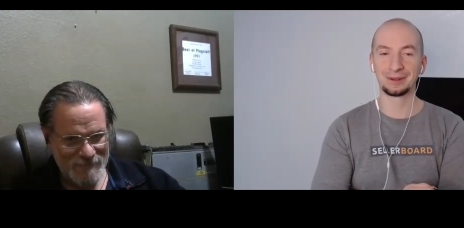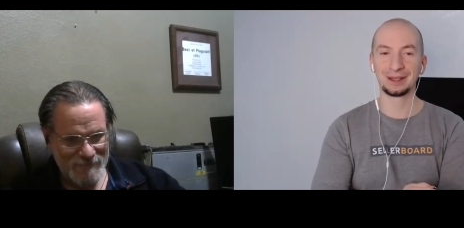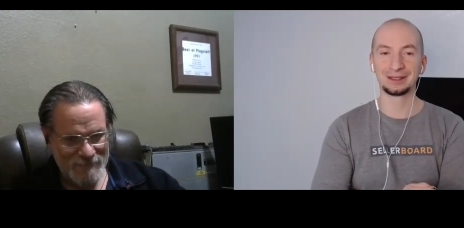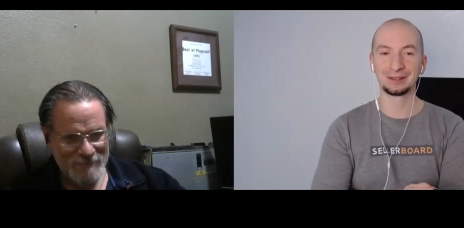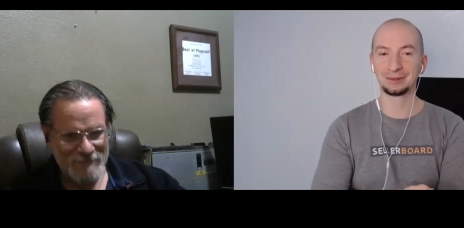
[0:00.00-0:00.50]

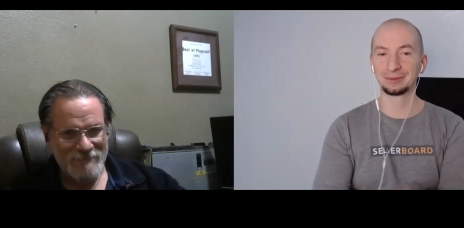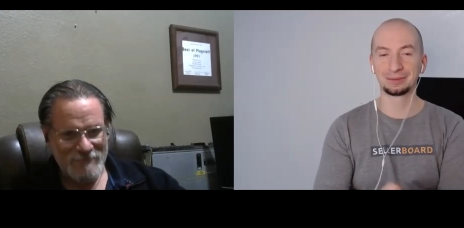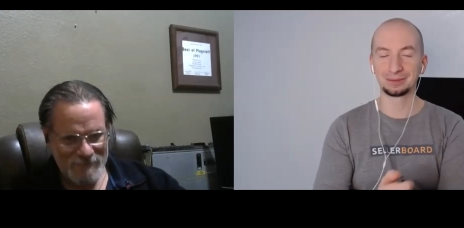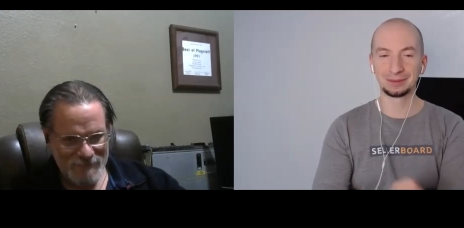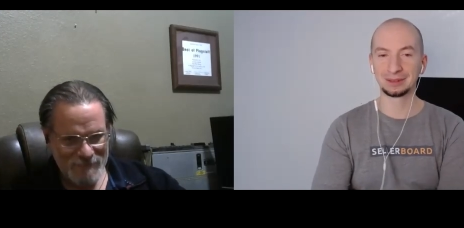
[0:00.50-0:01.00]
Speaker 1: right? So mm-hmm.
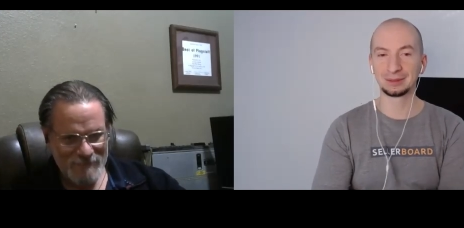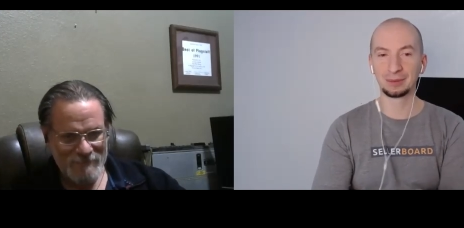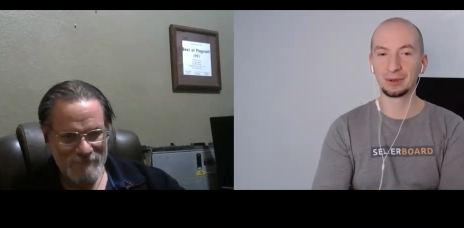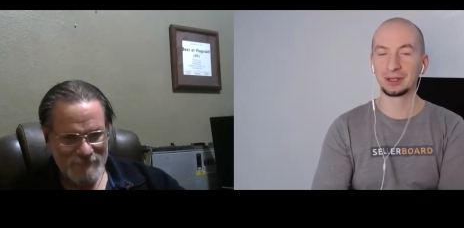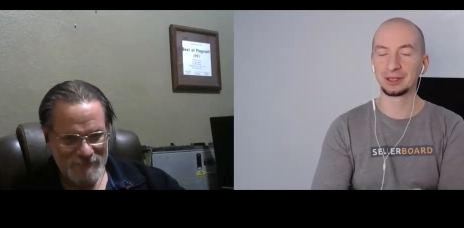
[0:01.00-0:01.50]

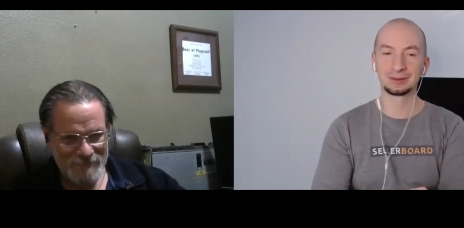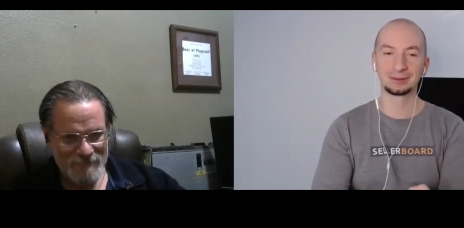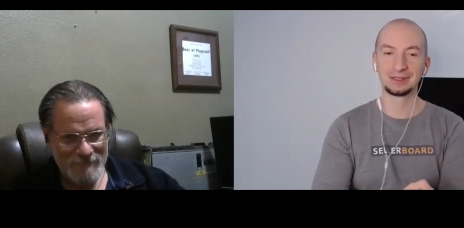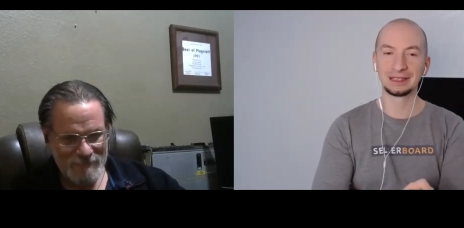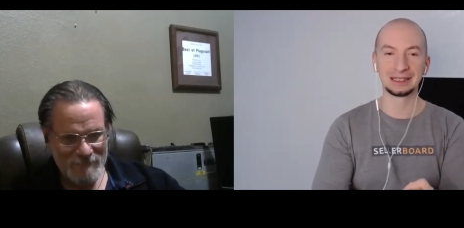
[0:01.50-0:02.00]
Sports,
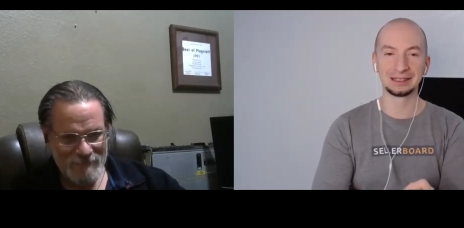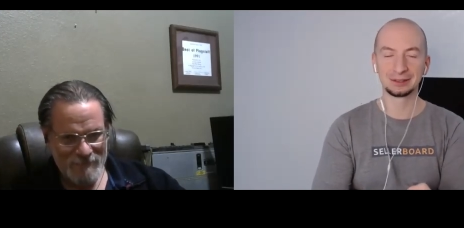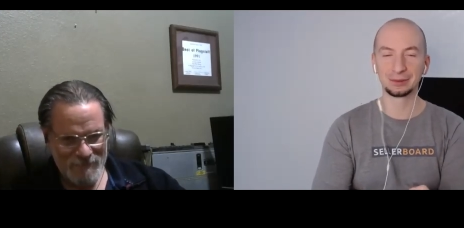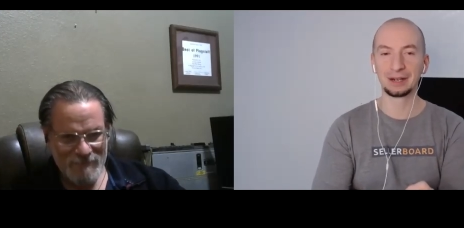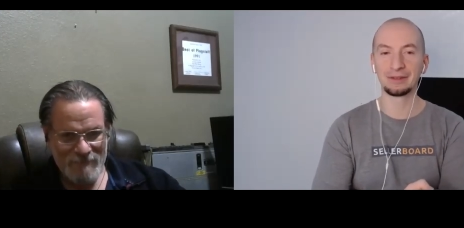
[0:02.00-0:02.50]

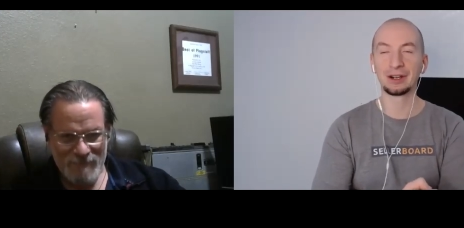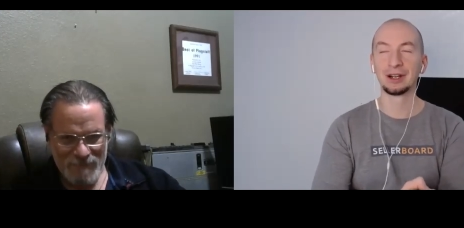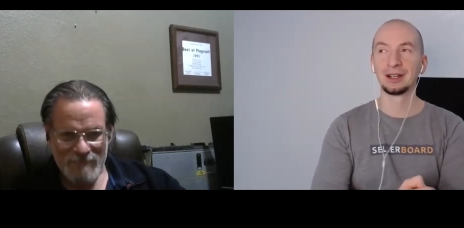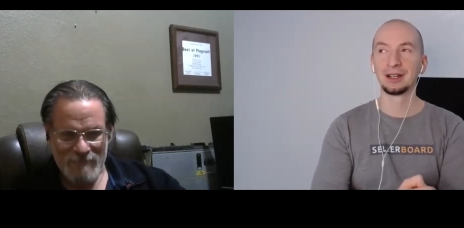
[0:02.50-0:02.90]
fitness, whatever.